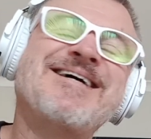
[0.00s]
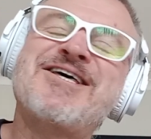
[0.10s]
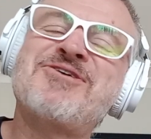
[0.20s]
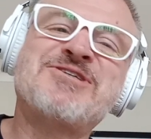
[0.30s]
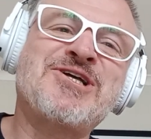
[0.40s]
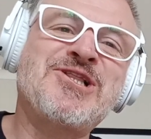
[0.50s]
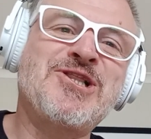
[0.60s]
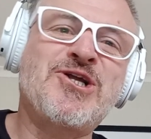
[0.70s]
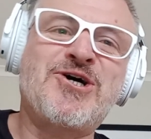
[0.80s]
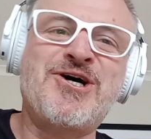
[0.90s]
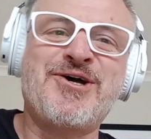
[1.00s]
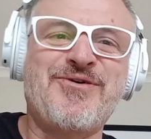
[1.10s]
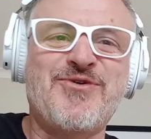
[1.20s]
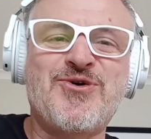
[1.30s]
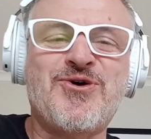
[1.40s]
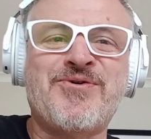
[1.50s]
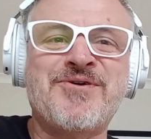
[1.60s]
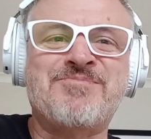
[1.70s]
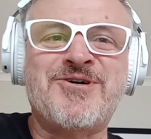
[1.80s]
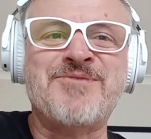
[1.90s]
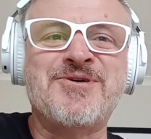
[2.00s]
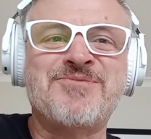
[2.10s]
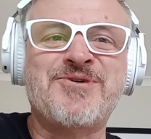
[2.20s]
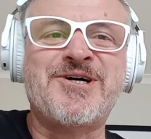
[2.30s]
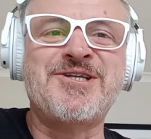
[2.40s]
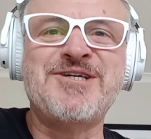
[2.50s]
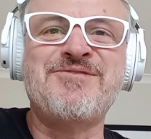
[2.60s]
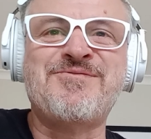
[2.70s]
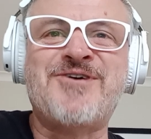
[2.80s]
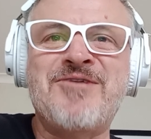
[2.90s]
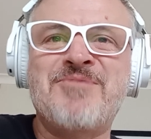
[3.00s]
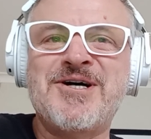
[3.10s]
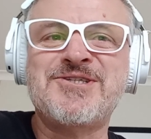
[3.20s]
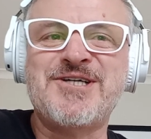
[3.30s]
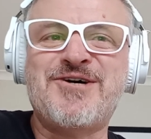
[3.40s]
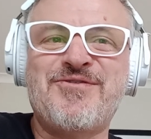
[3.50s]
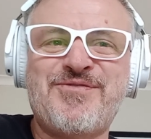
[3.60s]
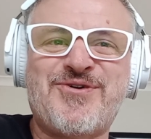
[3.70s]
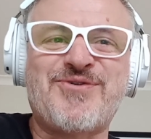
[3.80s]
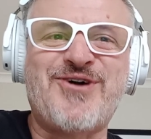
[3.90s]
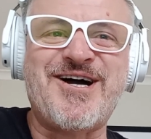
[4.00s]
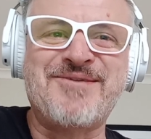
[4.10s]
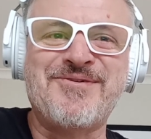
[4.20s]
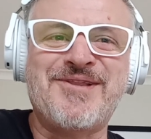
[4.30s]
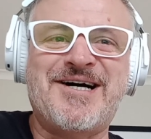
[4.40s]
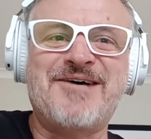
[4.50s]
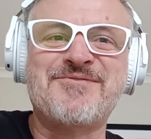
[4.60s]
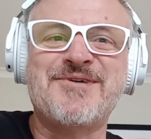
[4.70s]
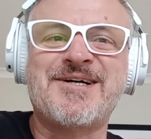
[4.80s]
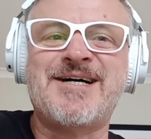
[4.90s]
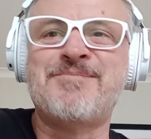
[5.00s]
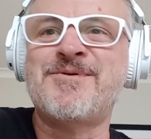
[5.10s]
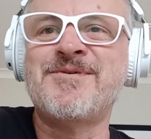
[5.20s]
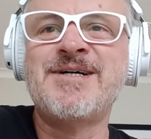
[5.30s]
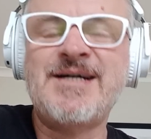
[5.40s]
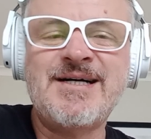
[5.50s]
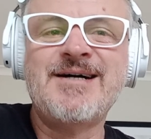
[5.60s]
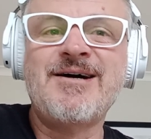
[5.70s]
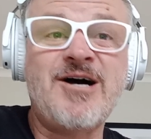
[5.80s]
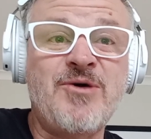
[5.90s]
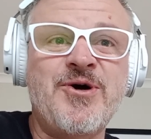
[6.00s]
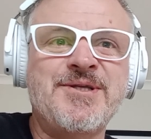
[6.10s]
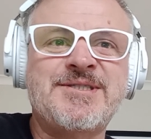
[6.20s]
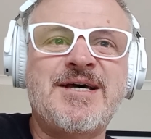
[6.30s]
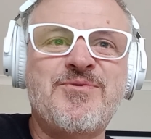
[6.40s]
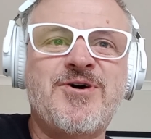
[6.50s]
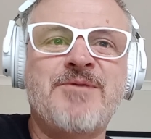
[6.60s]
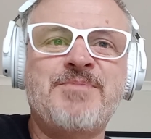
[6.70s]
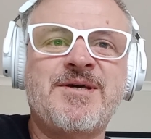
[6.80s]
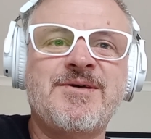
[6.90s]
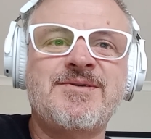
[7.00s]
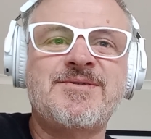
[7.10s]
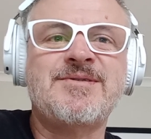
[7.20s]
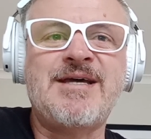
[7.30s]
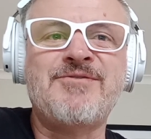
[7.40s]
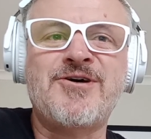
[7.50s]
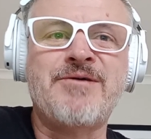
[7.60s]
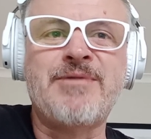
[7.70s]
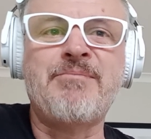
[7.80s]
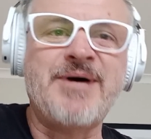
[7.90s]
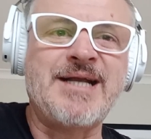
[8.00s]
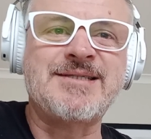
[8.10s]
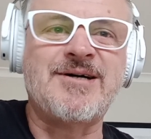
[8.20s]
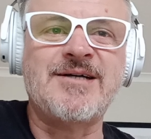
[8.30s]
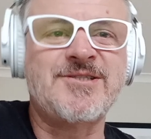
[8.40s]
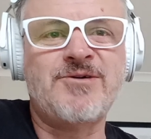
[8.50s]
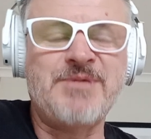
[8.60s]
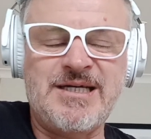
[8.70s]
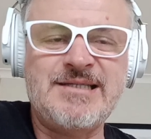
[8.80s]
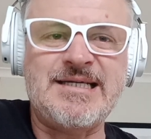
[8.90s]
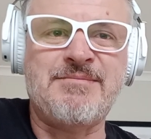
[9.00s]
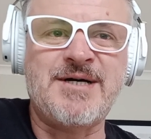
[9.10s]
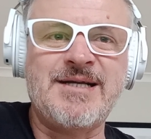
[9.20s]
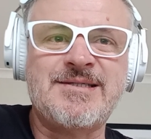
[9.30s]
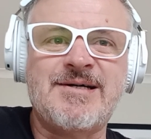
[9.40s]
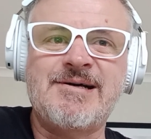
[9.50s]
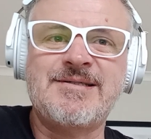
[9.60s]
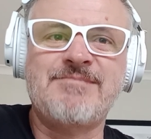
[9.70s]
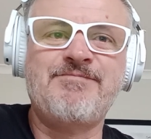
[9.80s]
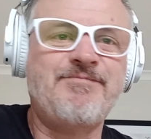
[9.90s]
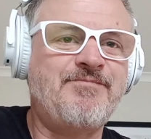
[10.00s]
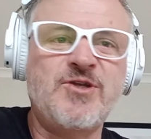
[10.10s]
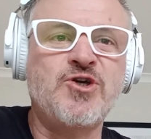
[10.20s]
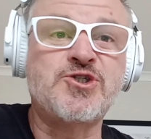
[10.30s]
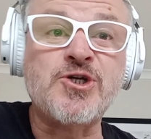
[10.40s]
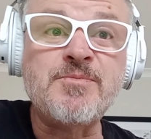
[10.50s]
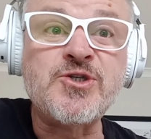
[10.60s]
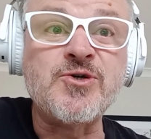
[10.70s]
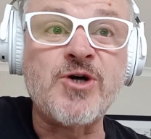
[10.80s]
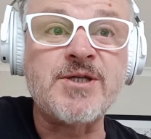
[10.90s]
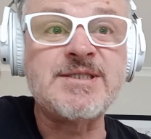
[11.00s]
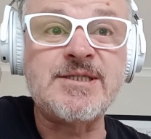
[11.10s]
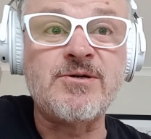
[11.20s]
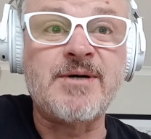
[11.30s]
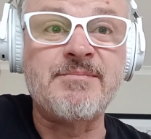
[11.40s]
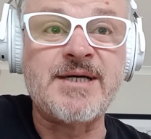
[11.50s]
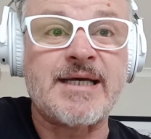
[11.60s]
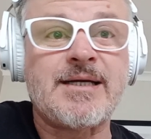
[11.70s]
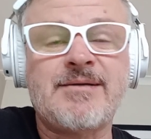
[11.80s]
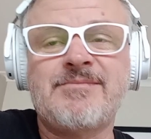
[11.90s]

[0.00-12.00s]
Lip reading: there was a lot of awkward moments, but I did find myself crying with laughter at a couple. I won't say what, because even though I'm monetized, I'll be demonetized. YouTube, do not steal my money.